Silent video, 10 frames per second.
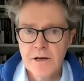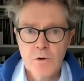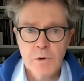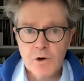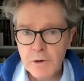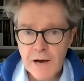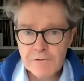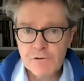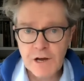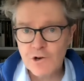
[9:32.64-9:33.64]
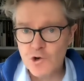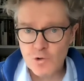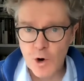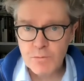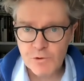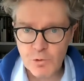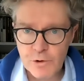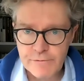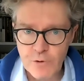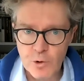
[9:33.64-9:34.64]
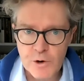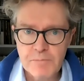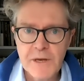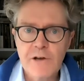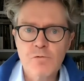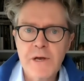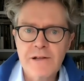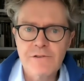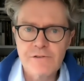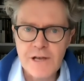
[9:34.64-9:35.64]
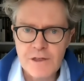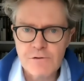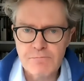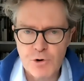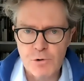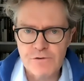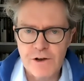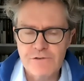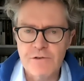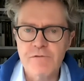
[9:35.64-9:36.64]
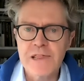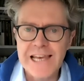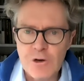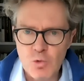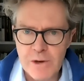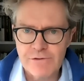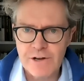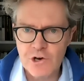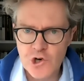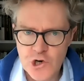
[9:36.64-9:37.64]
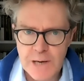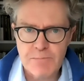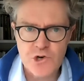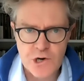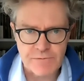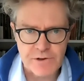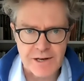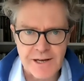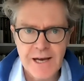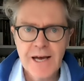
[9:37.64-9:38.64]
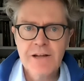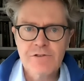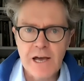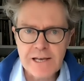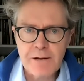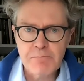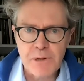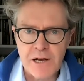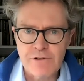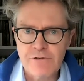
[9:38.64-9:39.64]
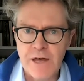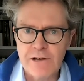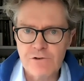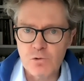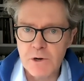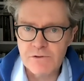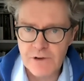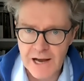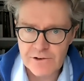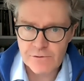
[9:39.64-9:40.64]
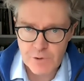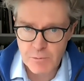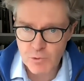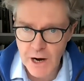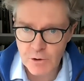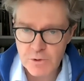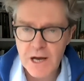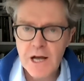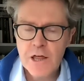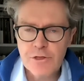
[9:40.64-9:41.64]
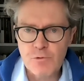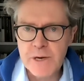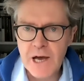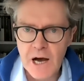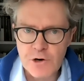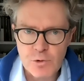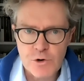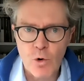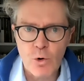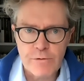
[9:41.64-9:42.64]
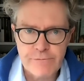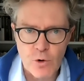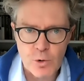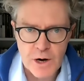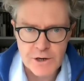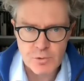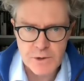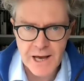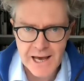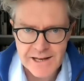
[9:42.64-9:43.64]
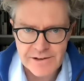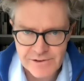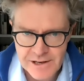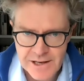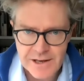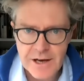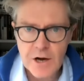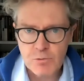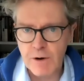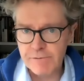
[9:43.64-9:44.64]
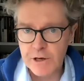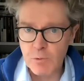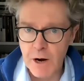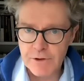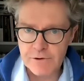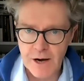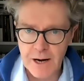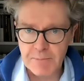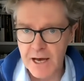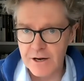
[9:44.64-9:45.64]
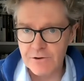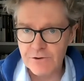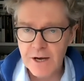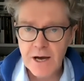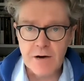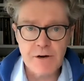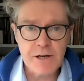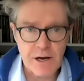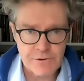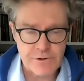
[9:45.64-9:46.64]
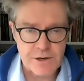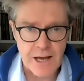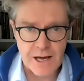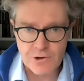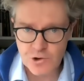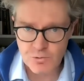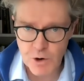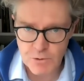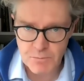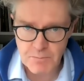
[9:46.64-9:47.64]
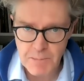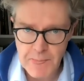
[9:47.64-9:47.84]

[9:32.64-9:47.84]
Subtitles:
We don't have to take Jerome's word for it because we can see this process of linguistic shape-shifting taking place thanks to a text from around 300 or 400 AD, roughly around the time, that is, of Augustine and Jerome.